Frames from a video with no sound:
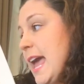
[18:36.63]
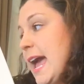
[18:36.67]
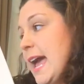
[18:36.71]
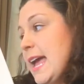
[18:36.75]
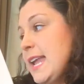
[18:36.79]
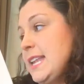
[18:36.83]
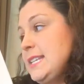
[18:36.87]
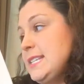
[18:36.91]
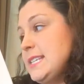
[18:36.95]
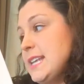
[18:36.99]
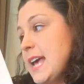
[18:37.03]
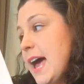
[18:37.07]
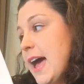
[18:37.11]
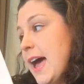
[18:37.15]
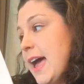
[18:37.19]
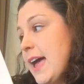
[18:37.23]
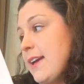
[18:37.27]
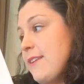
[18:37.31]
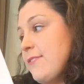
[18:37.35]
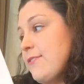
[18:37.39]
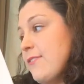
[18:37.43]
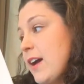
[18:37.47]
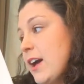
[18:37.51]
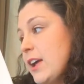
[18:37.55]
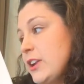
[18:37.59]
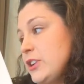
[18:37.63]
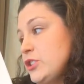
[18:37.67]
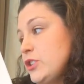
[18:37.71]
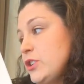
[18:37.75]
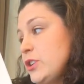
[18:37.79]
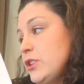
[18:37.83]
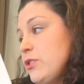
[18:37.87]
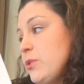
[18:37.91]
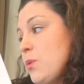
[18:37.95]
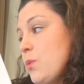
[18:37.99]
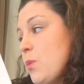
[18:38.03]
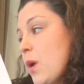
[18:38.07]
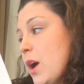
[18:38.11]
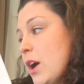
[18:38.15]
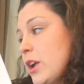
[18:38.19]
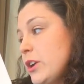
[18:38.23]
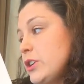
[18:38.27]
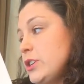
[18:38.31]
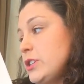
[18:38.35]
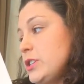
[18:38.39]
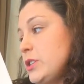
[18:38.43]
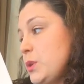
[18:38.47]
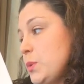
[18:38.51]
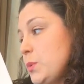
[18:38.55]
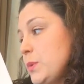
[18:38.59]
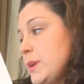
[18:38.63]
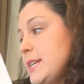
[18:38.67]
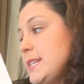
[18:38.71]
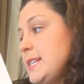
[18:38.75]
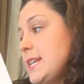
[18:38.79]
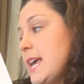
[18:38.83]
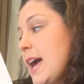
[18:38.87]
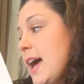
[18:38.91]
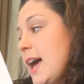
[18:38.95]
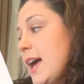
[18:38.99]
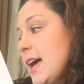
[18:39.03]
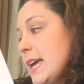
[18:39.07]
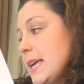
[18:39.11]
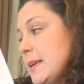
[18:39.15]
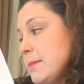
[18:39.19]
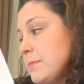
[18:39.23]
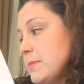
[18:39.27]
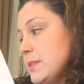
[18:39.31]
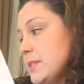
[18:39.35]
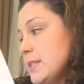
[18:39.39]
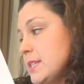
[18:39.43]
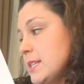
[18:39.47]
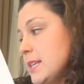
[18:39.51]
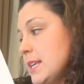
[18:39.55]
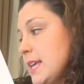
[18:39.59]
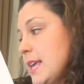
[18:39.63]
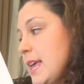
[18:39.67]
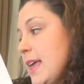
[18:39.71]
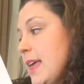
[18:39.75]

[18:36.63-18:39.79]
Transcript: and dive under the waters 3 times.